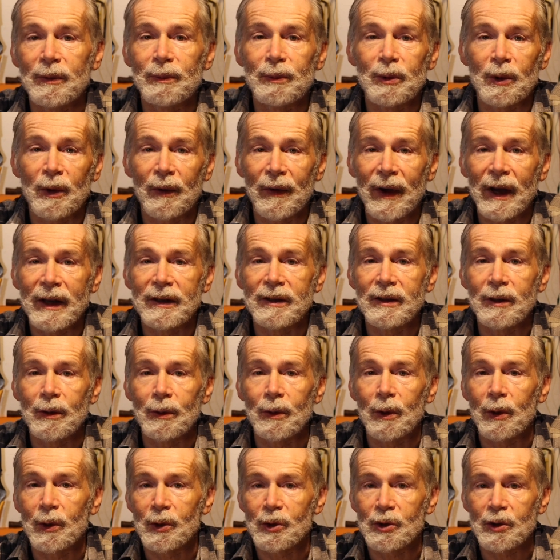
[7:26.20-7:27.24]
provide you
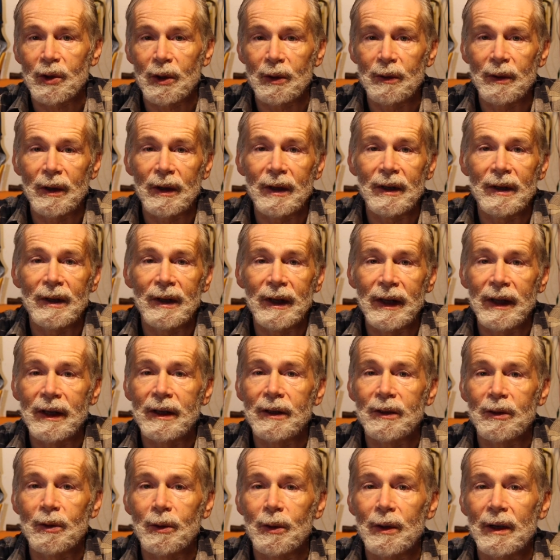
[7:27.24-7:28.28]
also a
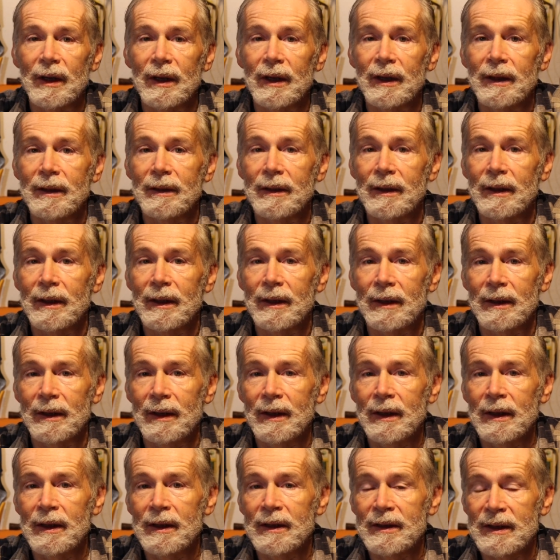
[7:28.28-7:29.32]
link to a
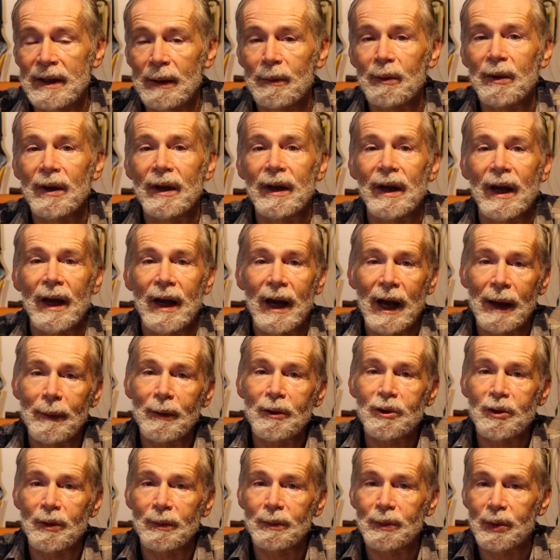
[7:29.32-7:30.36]
similar
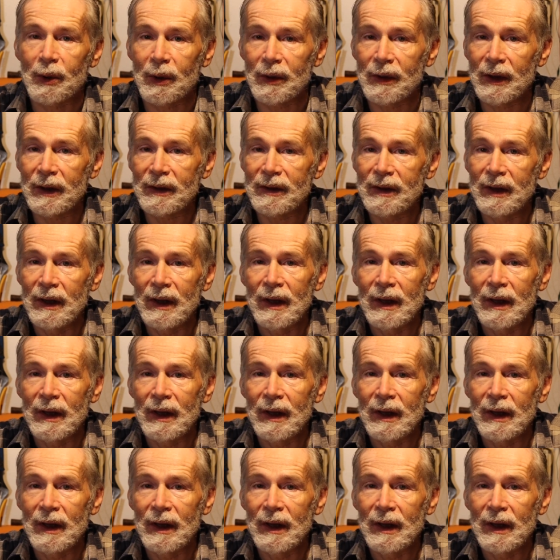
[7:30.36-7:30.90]
Amazon product,